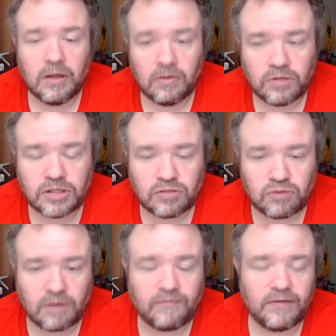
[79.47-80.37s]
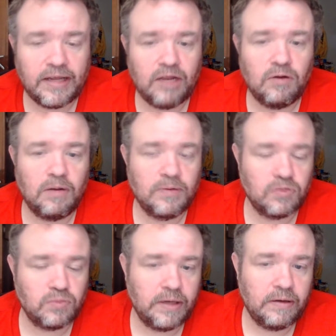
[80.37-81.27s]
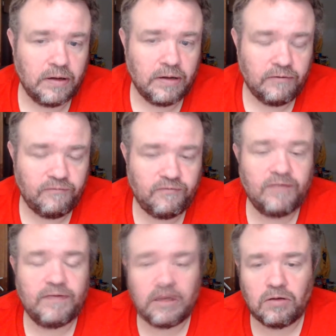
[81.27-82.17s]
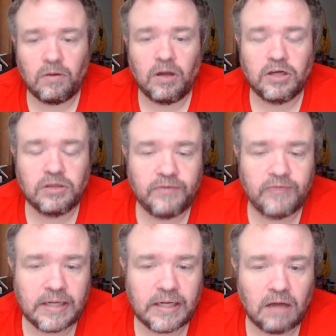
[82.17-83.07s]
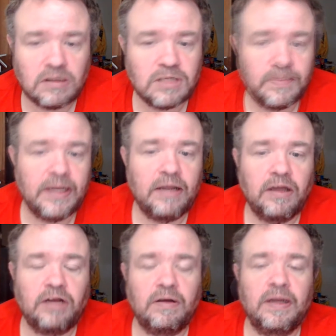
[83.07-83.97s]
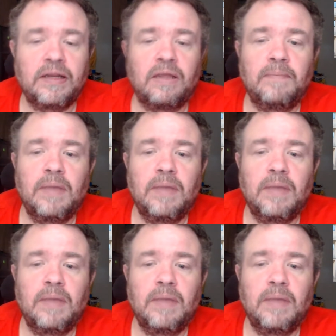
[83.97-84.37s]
which is roughly anywhere between $50 to $150 depending on your income.